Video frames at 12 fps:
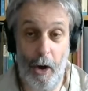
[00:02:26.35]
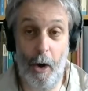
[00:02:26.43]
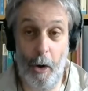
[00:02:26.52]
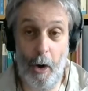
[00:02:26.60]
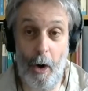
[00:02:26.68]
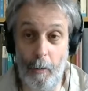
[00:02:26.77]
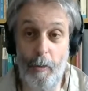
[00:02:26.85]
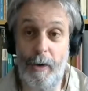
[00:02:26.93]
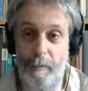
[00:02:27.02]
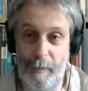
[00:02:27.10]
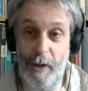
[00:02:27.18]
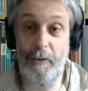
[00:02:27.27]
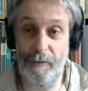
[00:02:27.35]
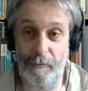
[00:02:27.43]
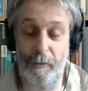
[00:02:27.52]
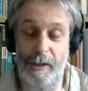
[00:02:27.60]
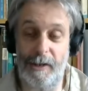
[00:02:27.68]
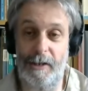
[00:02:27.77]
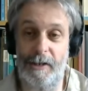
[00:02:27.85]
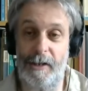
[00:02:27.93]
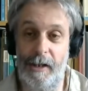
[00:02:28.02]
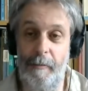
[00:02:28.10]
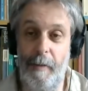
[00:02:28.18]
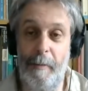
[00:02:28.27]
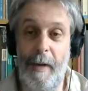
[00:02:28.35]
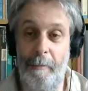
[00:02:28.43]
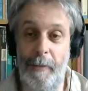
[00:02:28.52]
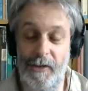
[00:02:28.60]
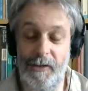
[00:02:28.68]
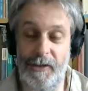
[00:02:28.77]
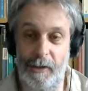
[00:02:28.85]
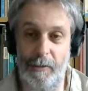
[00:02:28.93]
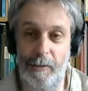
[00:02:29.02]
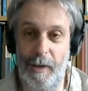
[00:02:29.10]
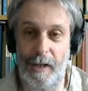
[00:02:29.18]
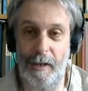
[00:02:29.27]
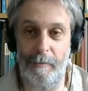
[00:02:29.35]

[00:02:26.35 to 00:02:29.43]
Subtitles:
on both of which actually I'm a member, so